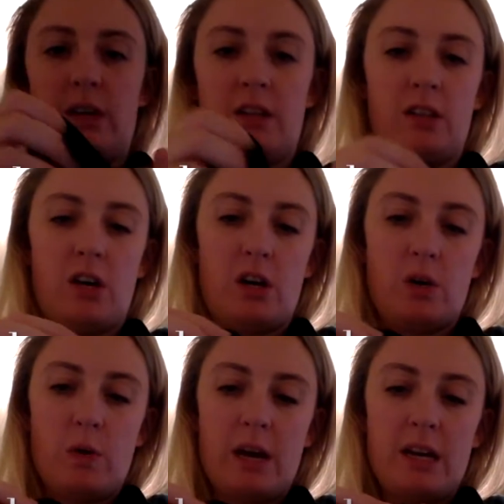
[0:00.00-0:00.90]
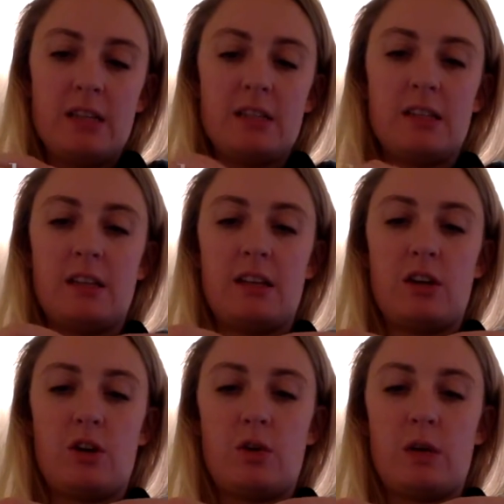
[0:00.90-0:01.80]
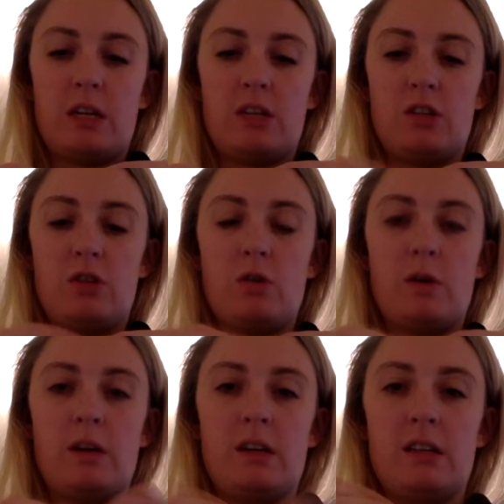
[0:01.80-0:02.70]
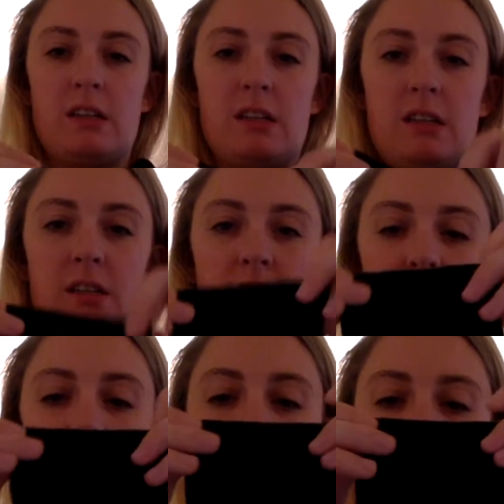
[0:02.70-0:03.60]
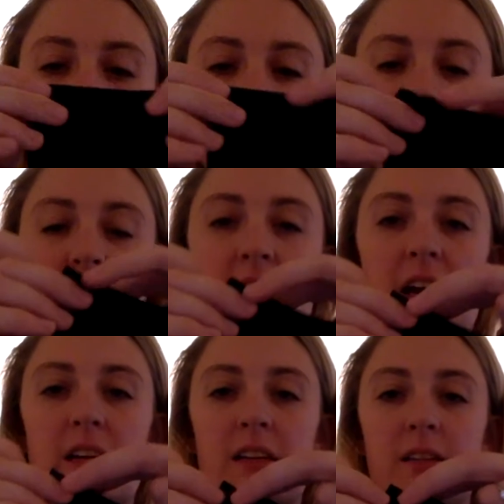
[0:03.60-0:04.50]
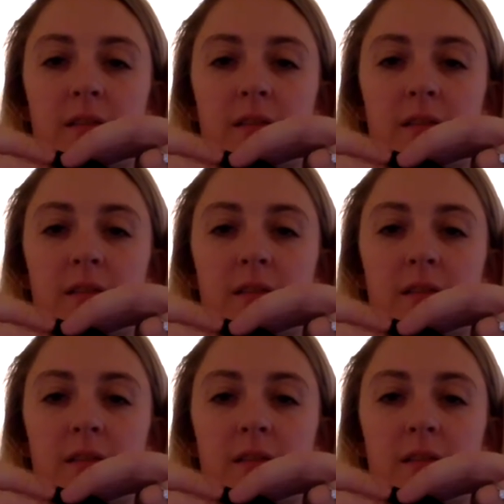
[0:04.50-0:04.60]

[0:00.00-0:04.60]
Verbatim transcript: it long ways and then you're going to sew up the side